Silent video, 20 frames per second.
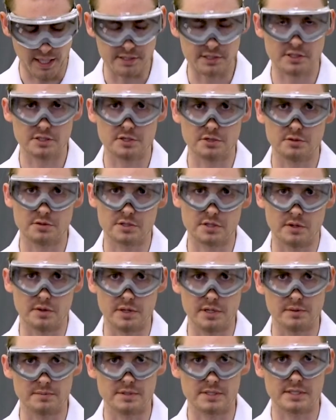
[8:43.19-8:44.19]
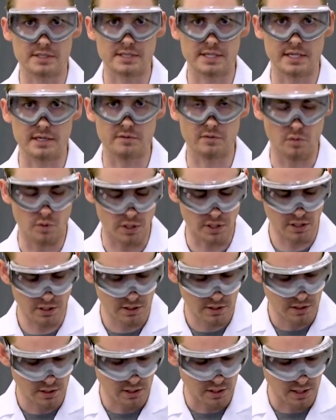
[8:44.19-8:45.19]
but has 2 sodiums instead of
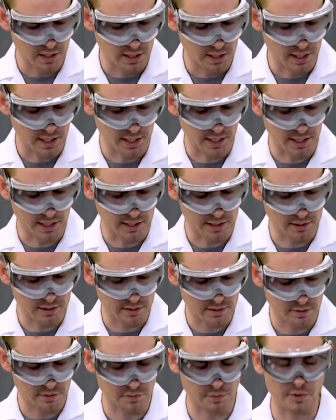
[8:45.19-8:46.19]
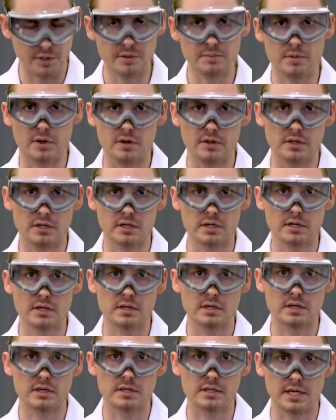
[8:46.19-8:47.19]
1, and 3
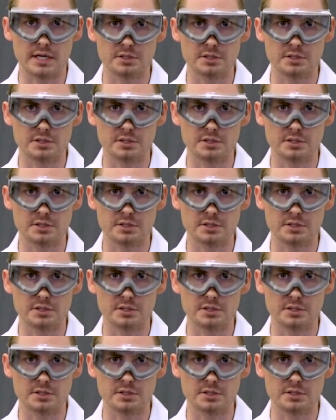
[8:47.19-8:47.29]
molar